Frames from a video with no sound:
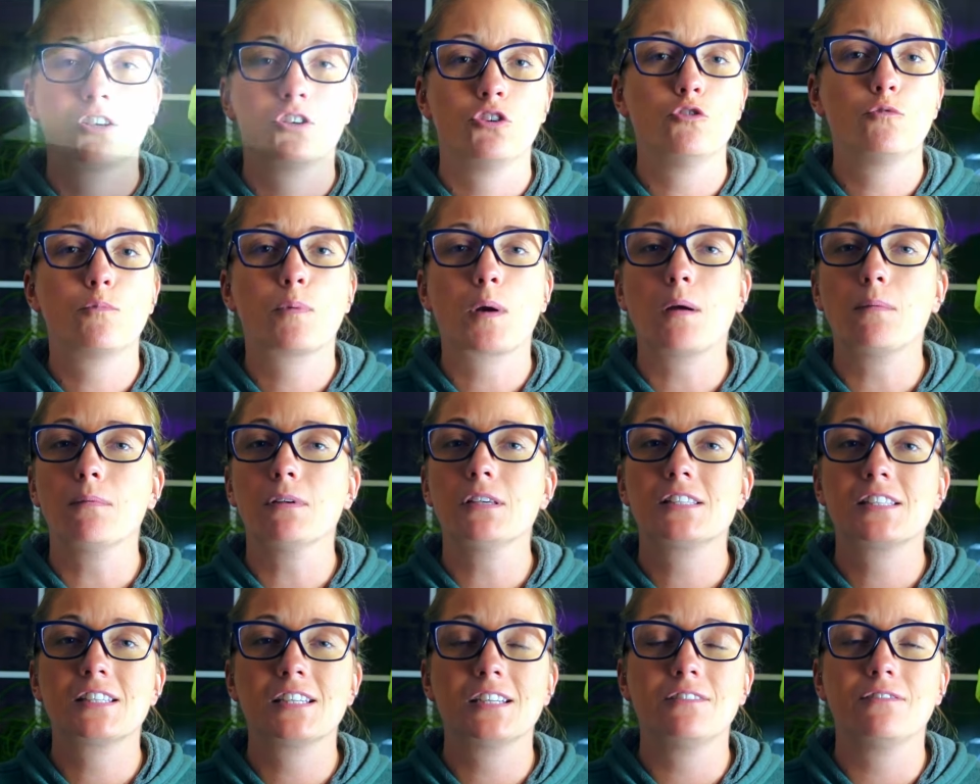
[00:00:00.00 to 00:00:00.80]
You've probably
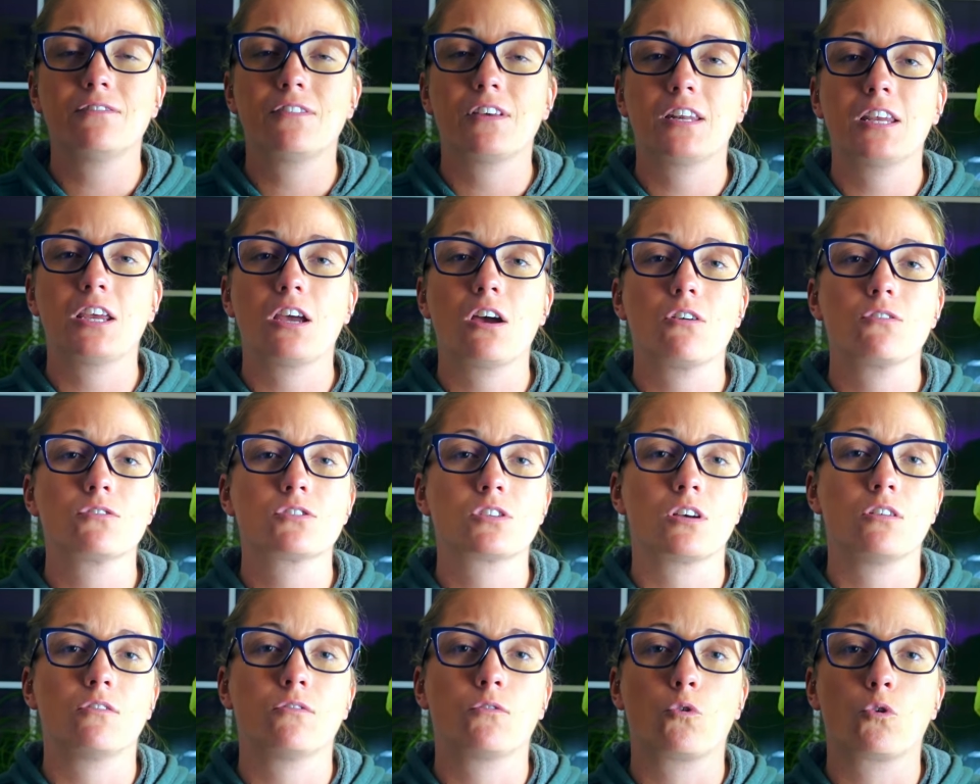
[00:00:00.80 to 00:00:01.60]
seen videos
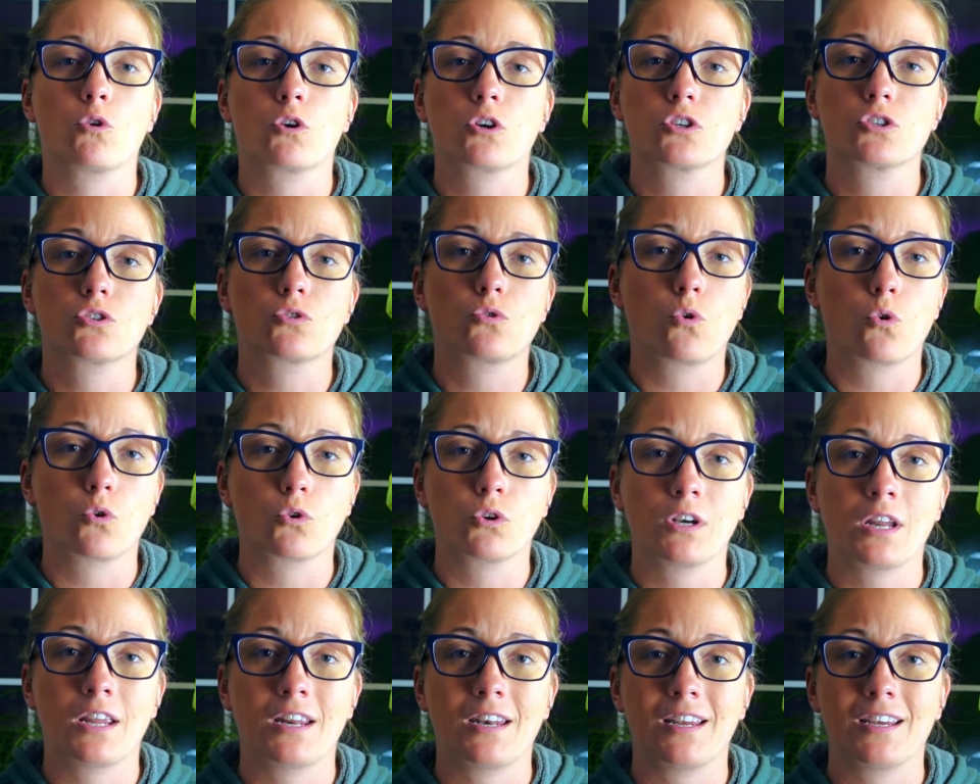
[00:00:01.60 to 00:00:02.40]
of orcas
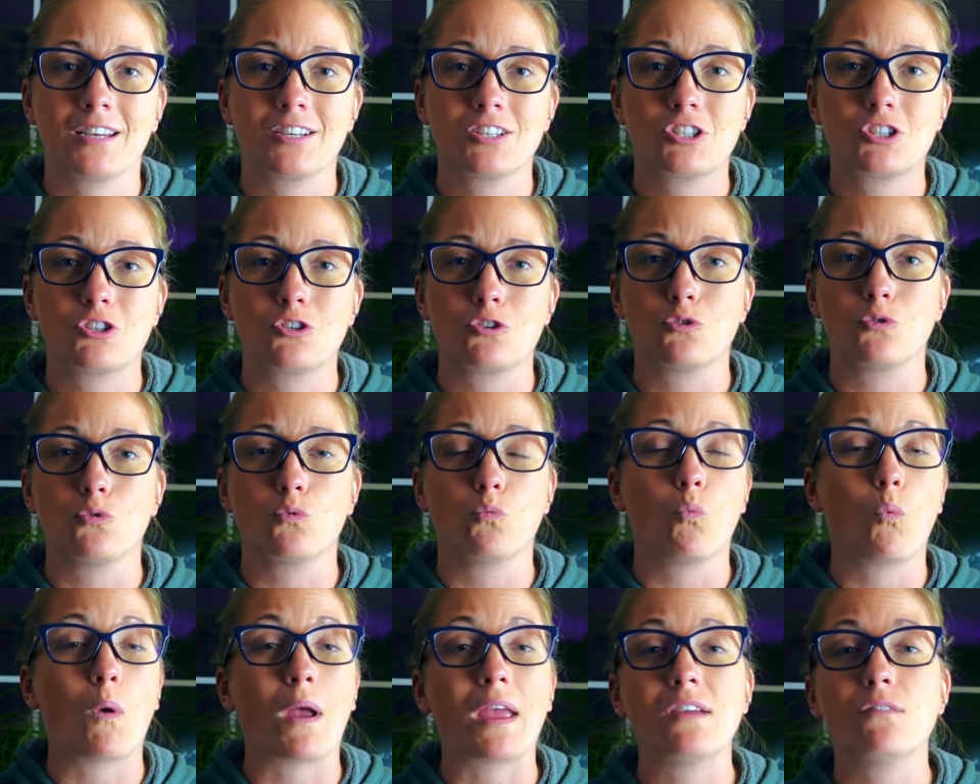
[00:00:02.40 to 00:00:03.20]
coordinating to
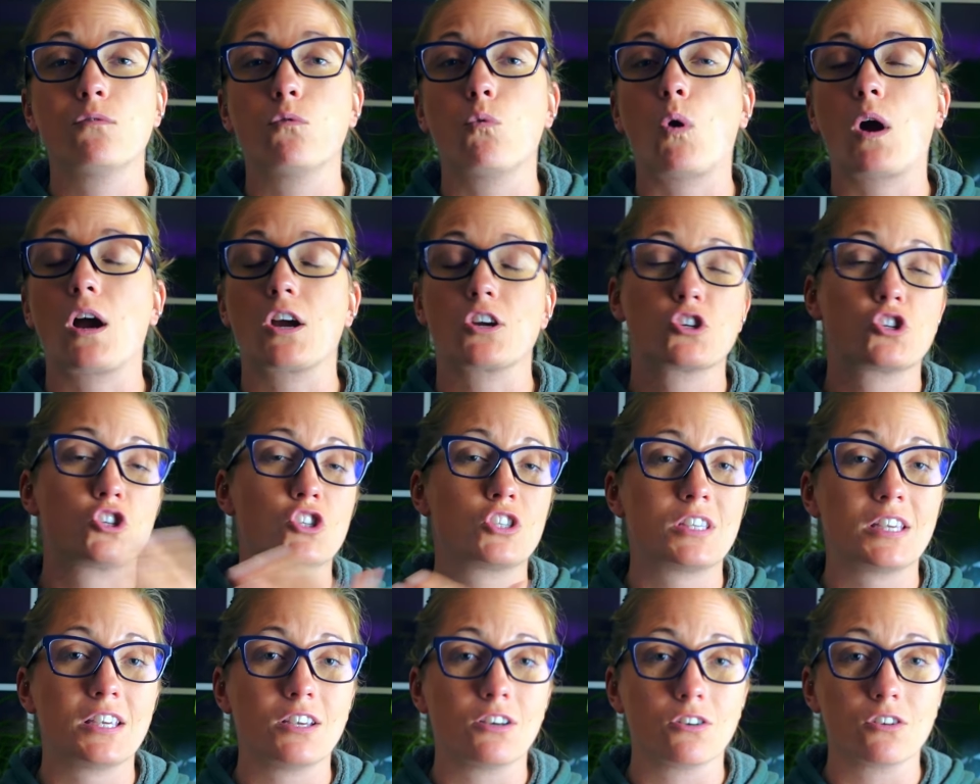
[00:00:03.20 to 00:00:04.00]
wave wash
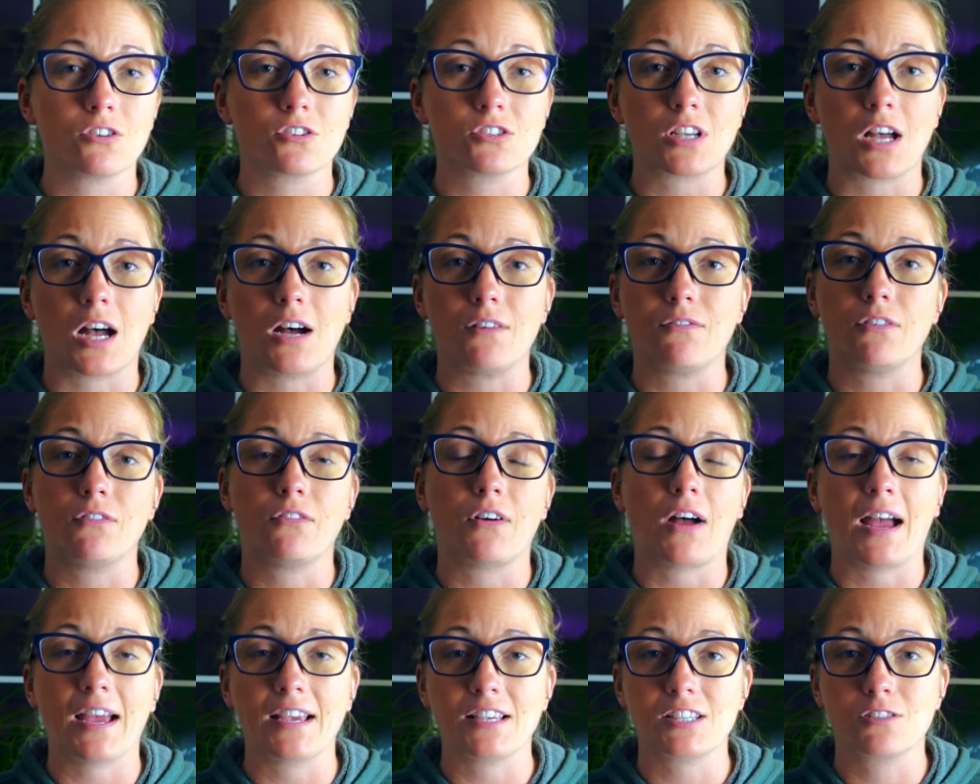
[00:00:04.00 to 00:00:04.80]
seals off of
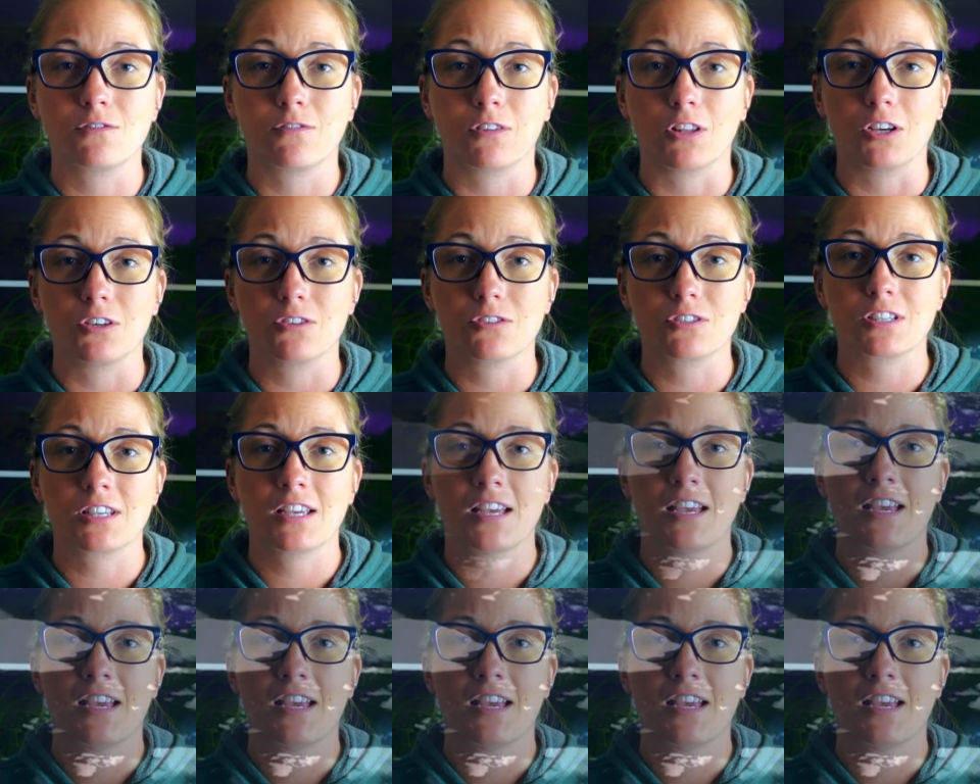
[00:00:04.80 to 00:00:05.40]
ice floes.